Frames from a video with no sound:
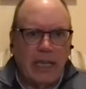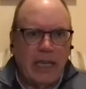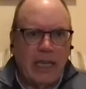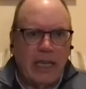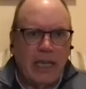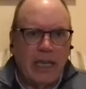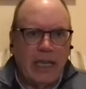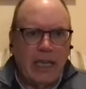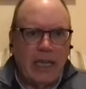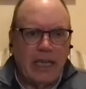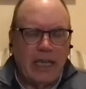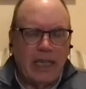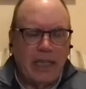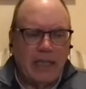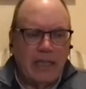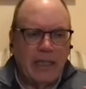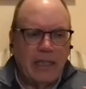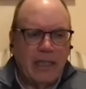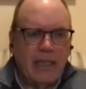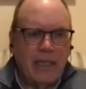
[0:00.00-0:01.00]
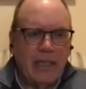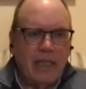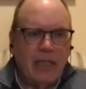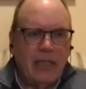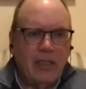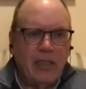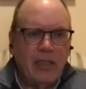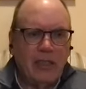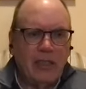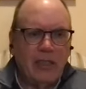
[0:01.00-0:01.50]
And then
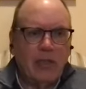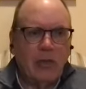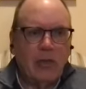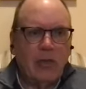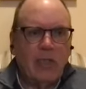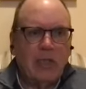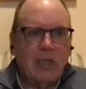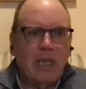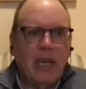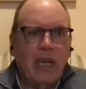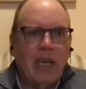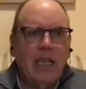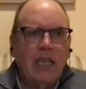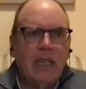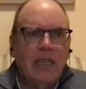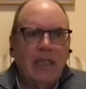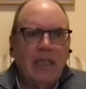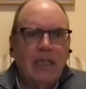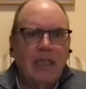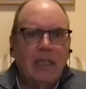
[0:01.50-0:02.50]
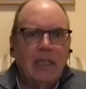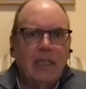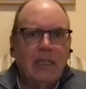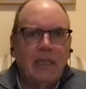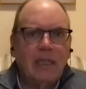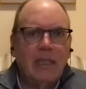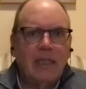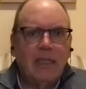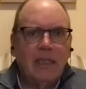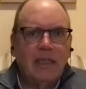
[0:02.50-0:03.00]
you're so tight
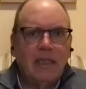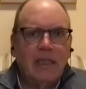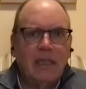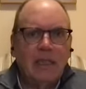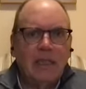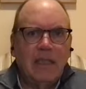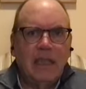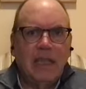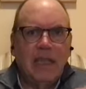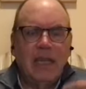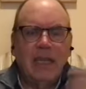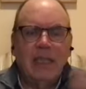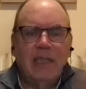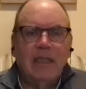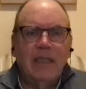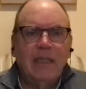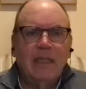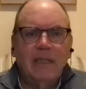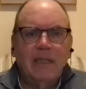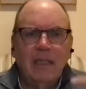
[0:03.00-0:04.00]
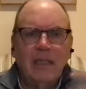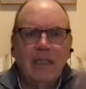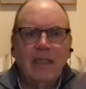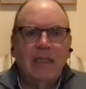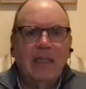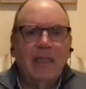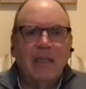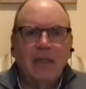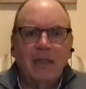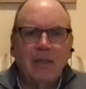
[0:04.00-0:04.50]
that,
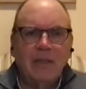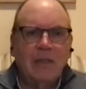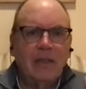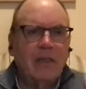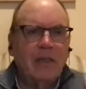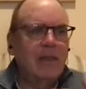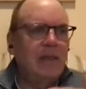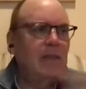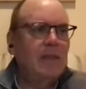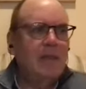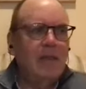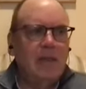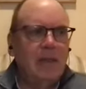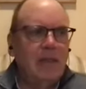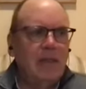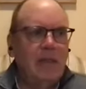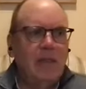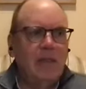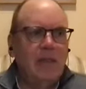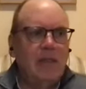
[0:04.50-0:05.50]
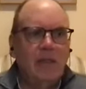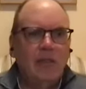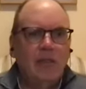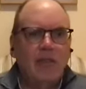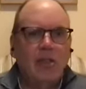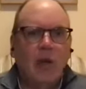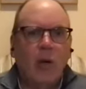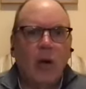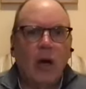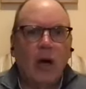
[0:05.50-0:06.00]
you know, you just
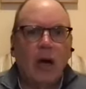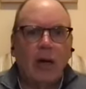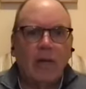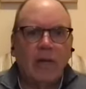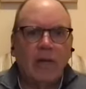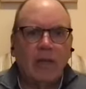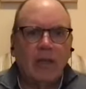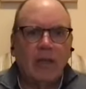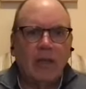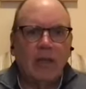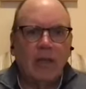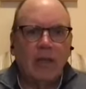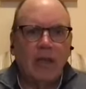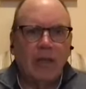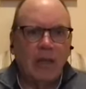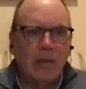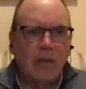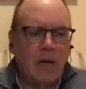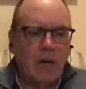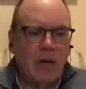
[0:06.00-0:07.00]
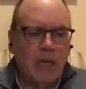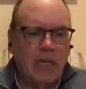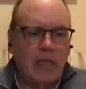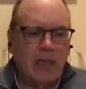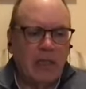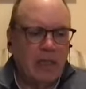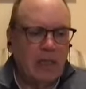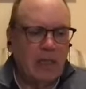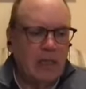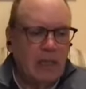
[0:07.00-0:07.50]
go off and the, and the mind
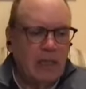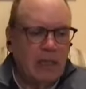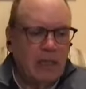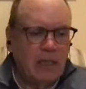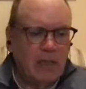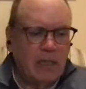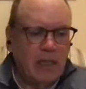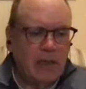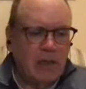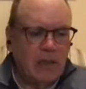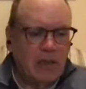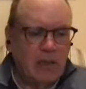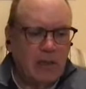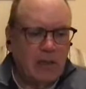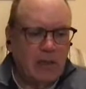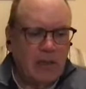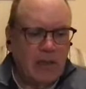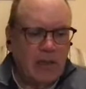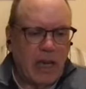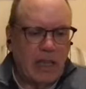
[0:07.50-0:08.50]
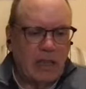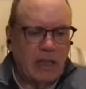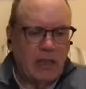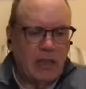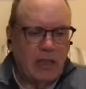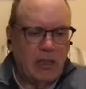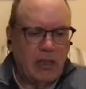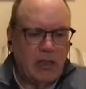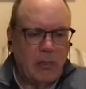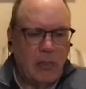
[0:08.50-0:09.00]
gets distracted
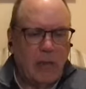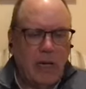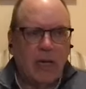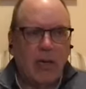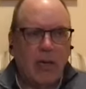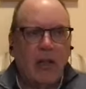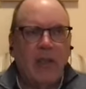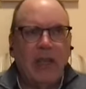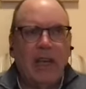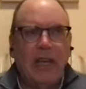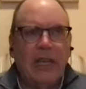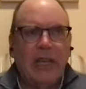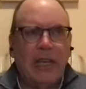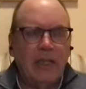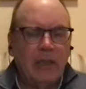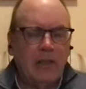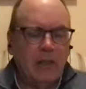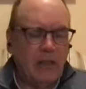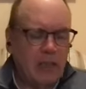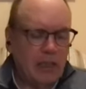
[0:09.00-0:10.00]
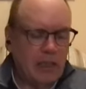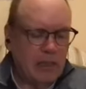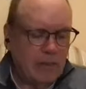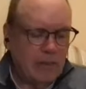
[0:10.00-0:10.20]
just by all that energy.